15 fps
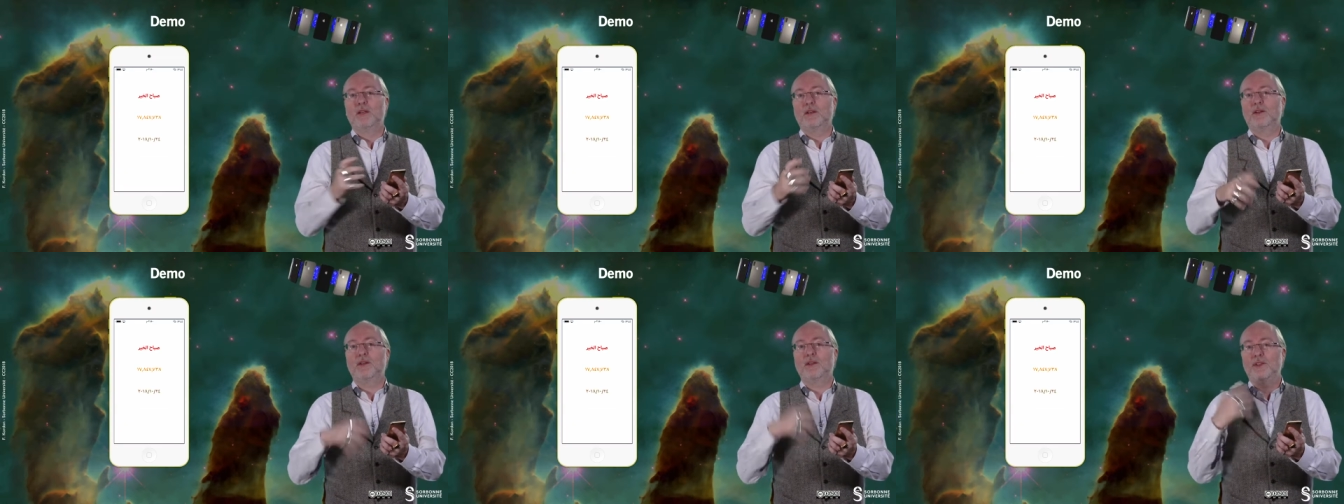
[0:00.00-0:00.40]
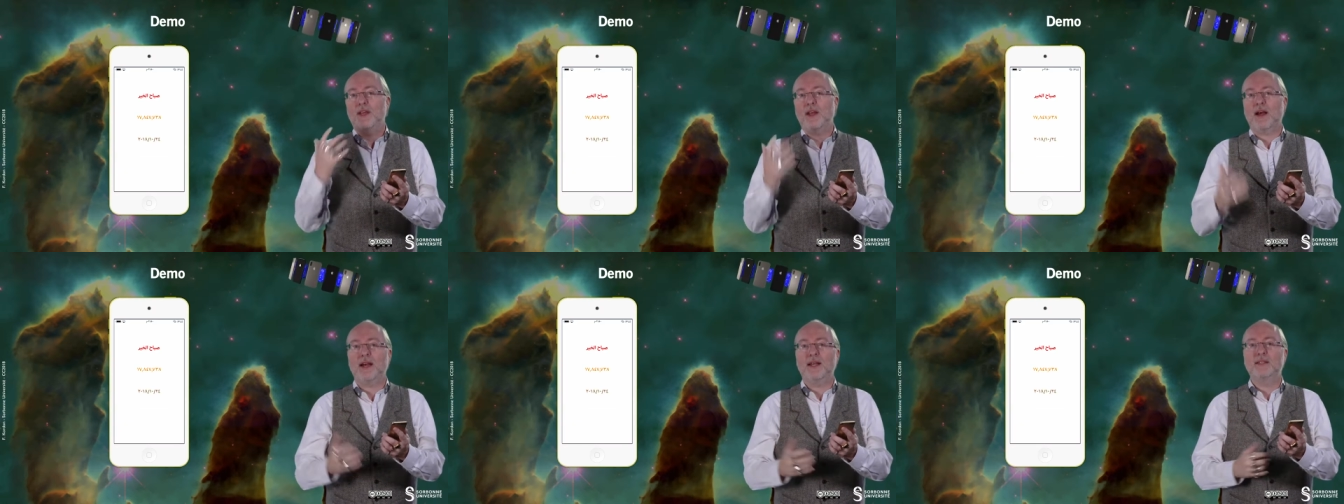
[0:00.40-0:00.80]
uh,
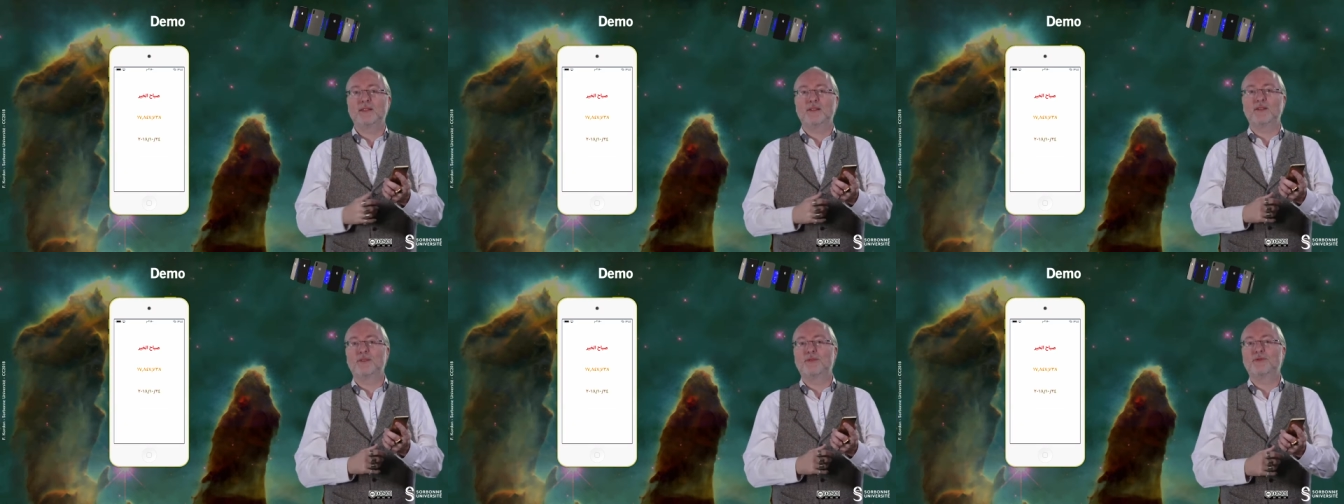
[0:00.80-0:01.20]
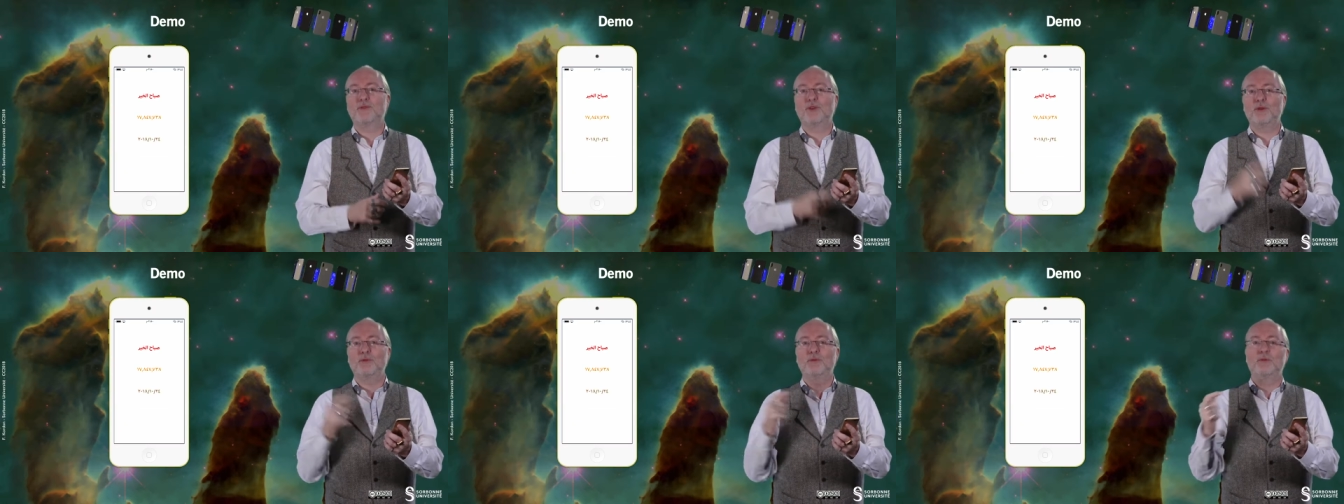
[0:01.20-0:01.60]
they're right uh,
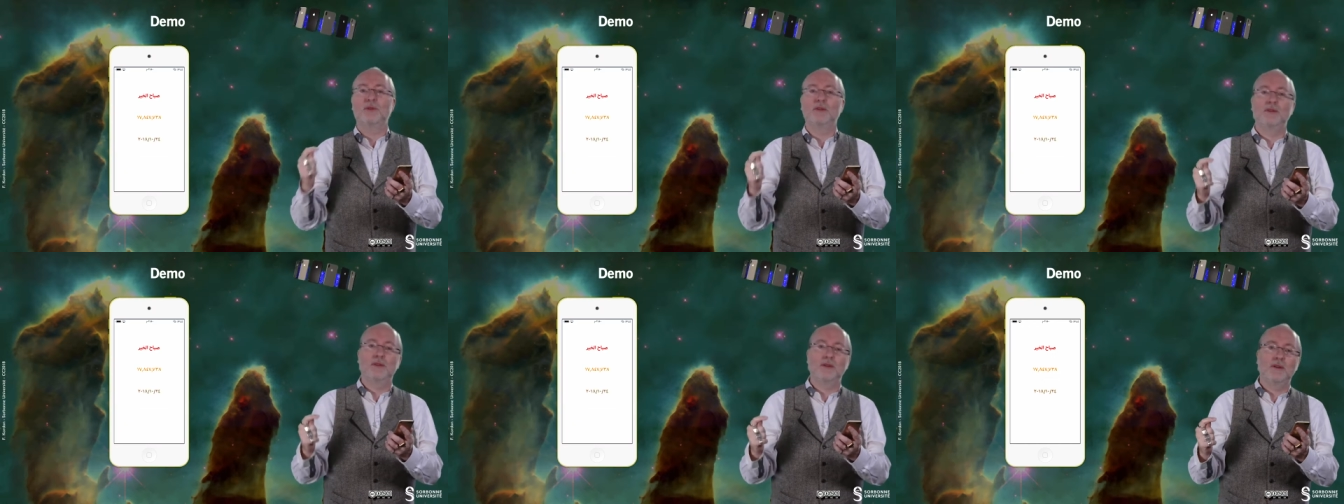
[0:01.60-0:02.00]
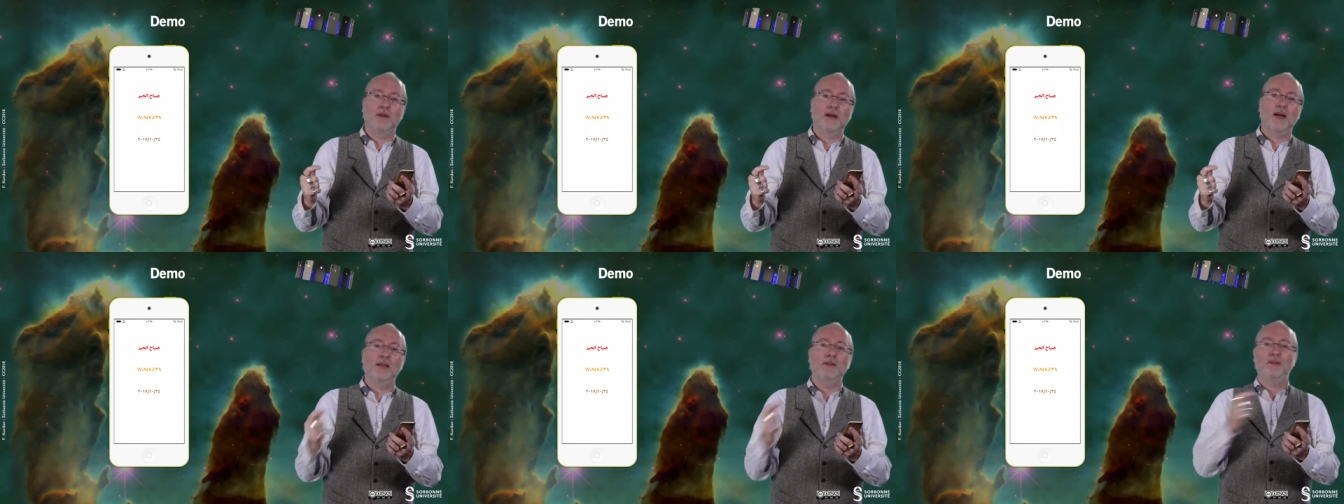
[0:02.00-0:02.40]
from uh,
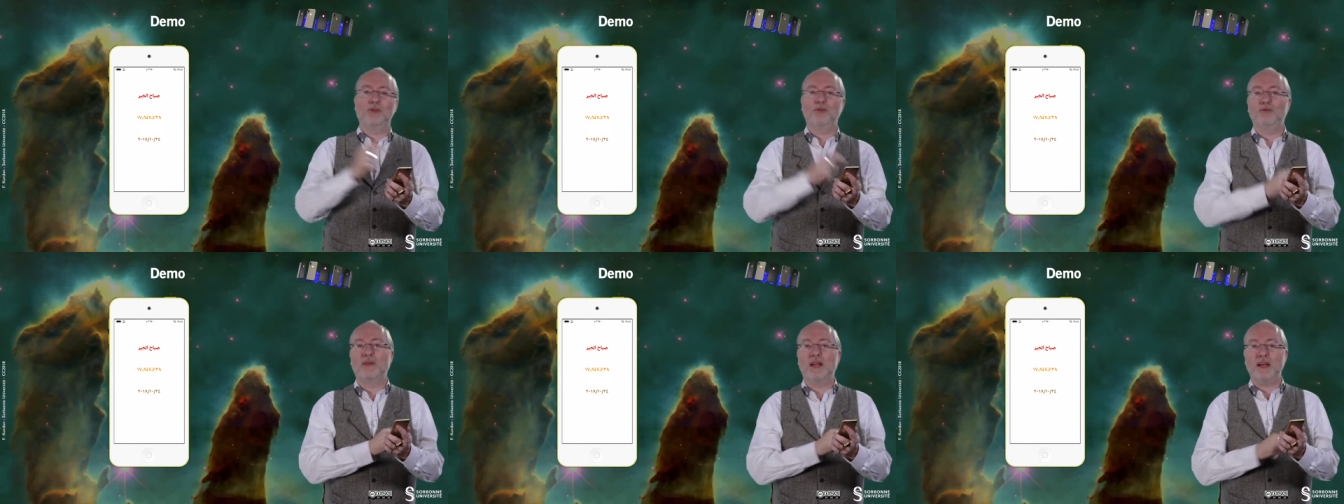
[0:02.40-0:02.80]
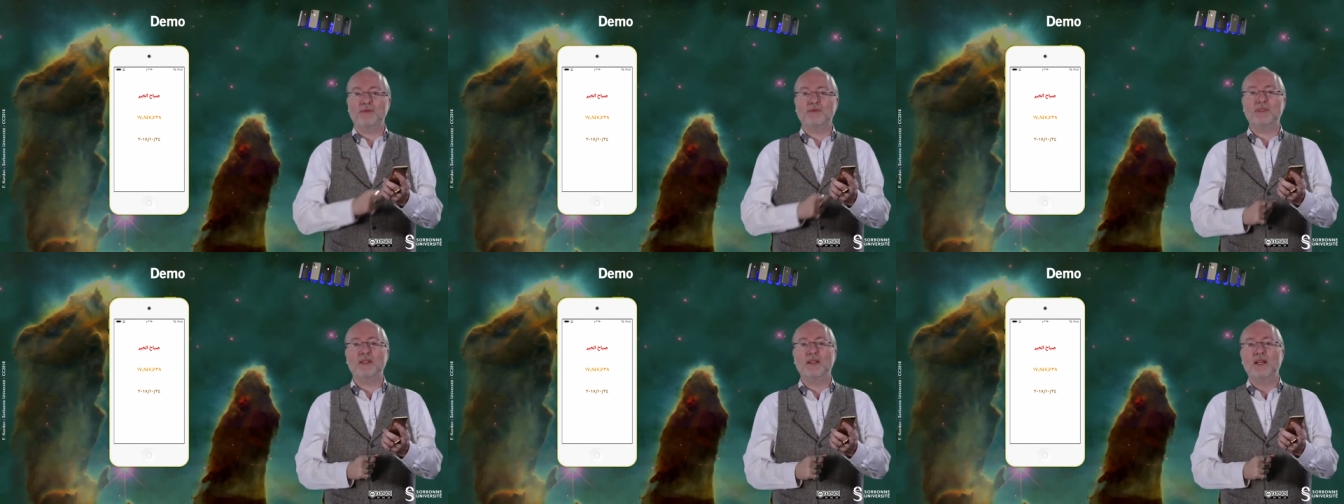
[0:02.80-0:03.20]
right to
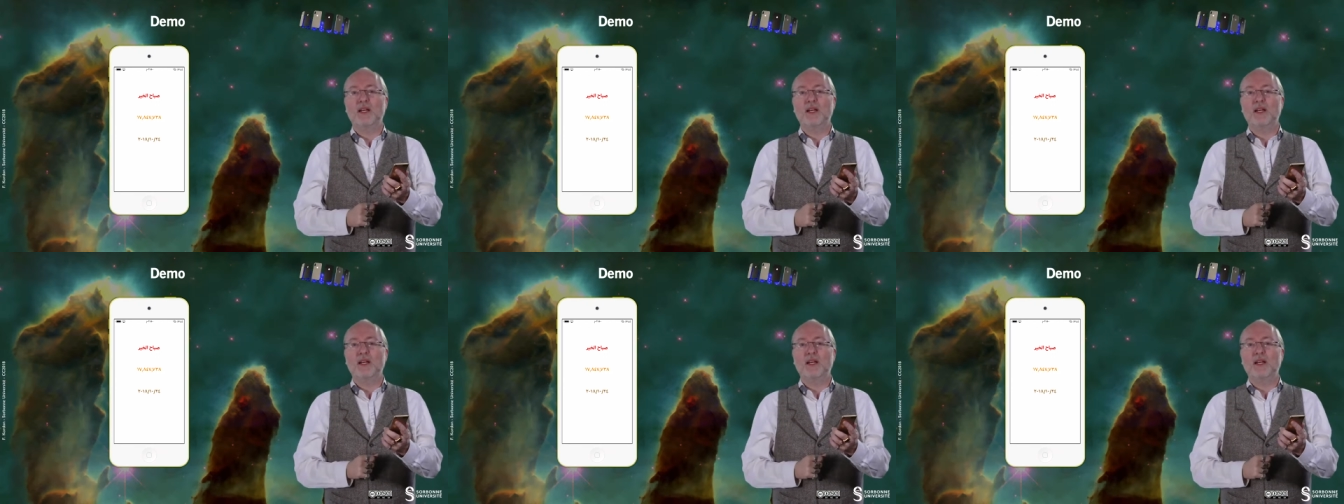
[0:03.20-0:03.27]
left.